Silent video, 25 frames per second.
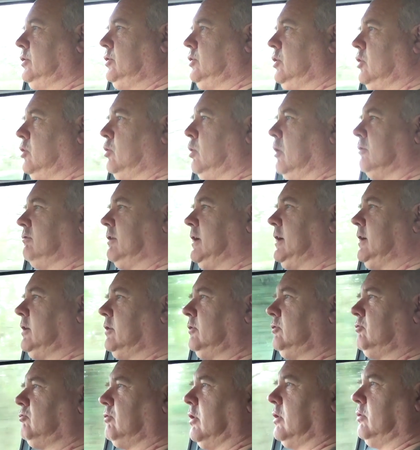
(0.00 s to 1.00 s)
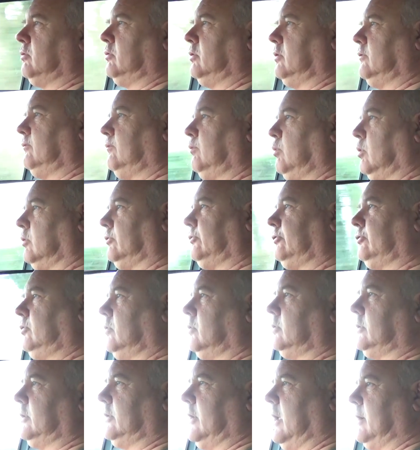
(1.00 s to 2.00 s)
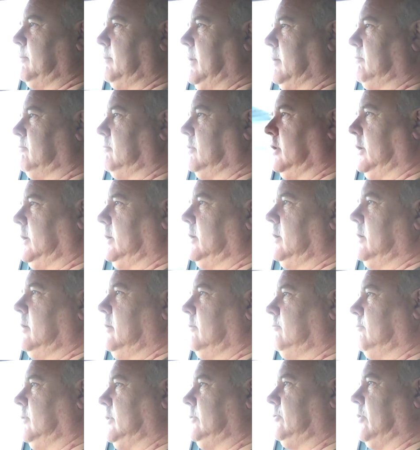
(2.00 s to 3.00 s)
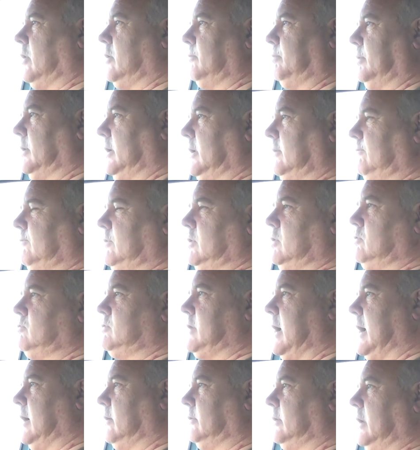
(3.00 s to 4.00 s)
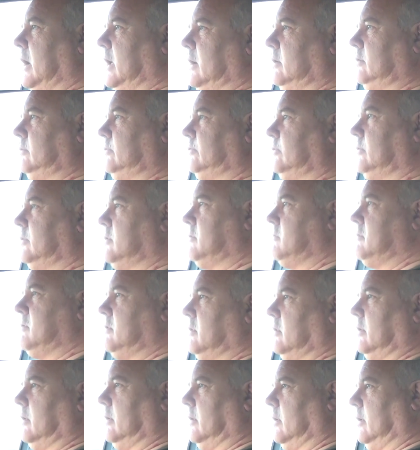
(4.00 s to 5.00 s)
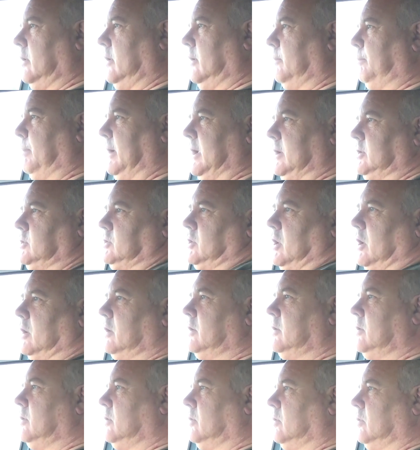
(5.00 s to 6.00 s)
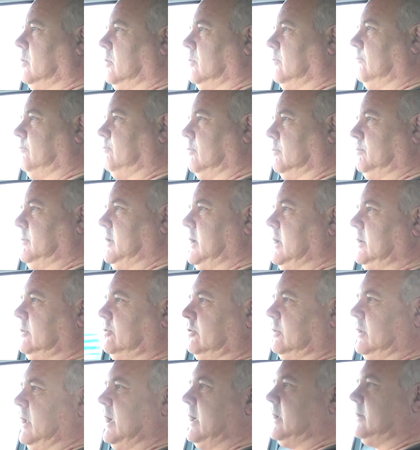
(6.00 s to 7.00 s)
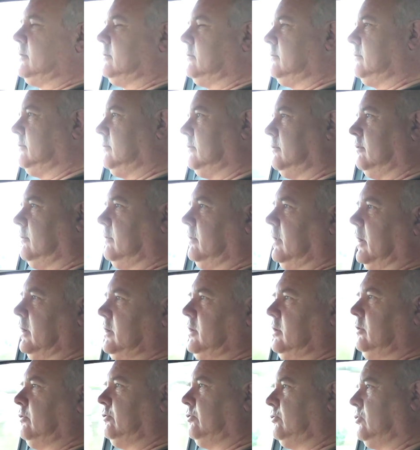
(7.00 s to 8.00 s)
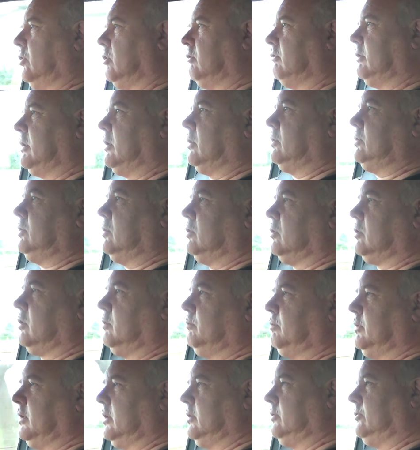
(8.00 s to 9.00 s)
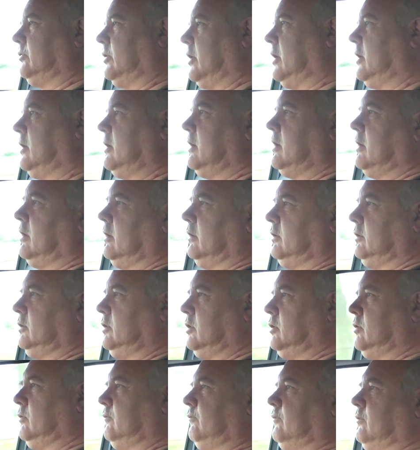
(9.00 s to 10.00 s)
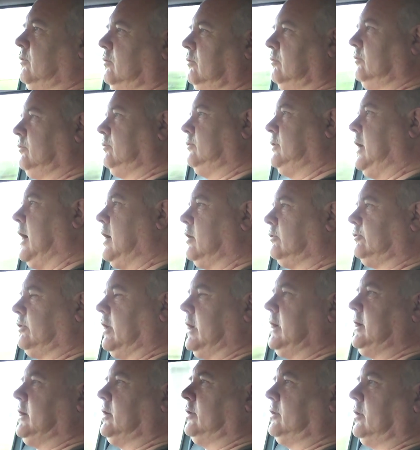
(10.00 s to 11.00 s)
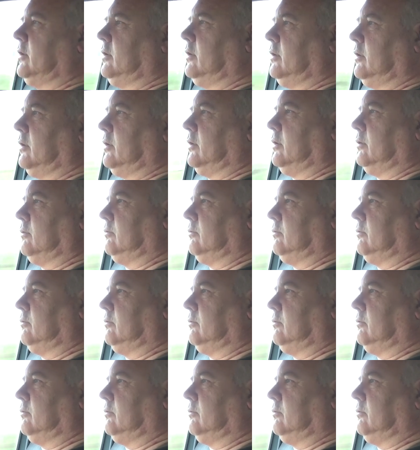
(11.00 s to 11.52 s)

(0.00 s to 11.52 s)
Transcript: you're in control of what's stored in that memory. For example, if you download a picture from the internet and you store it on your computer, you've now taken a